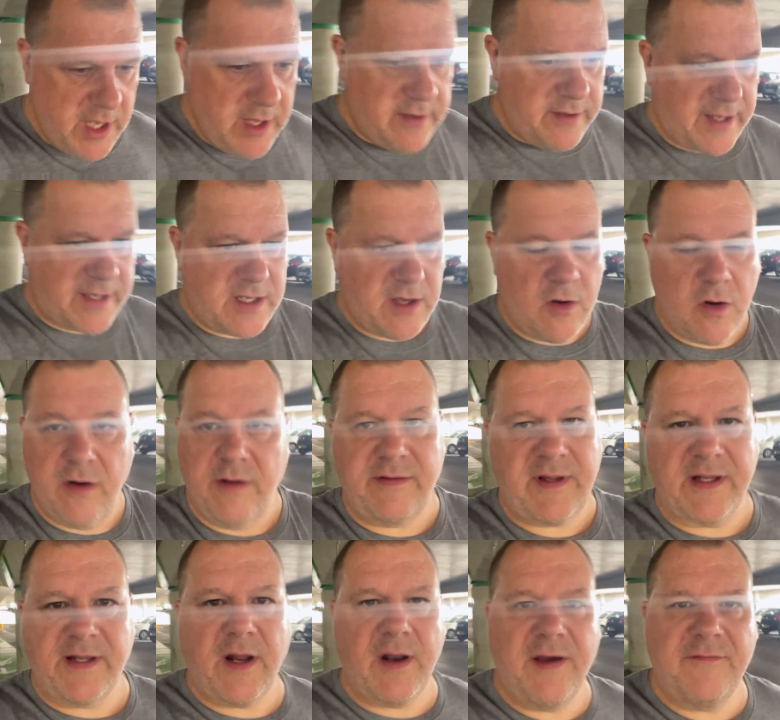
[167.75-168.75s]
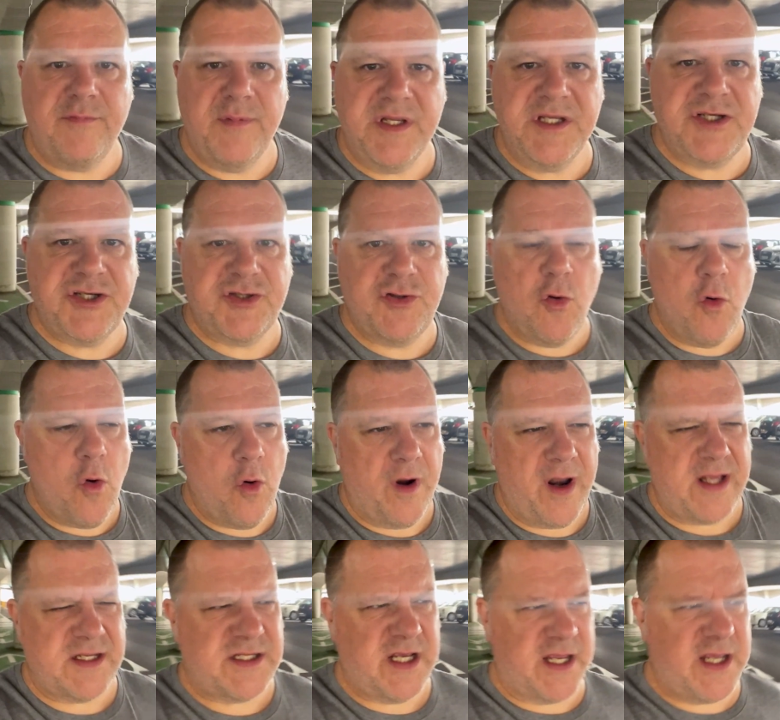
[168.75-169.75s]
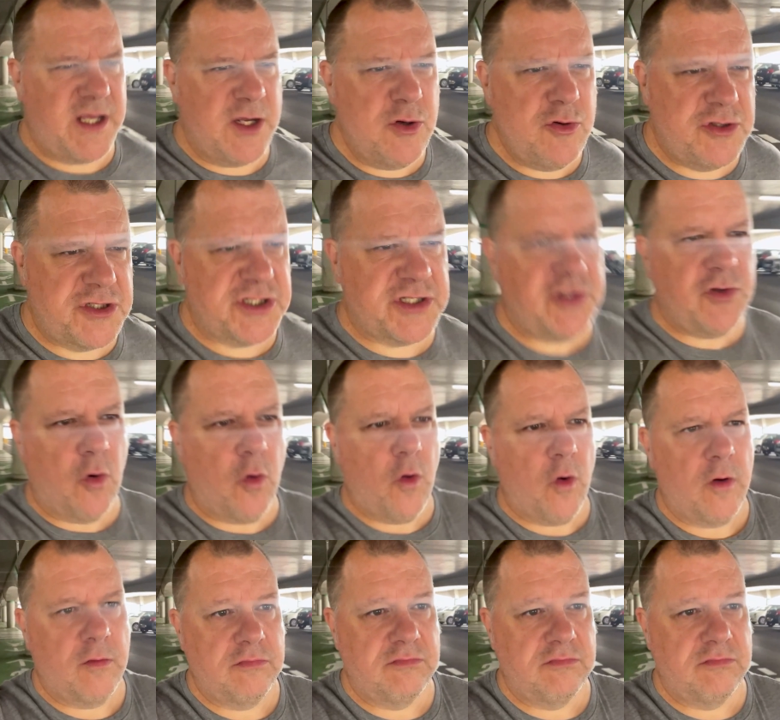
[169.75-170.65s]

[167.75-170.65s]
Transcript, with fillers: they can't, they don't have them in store, and that's a huge store.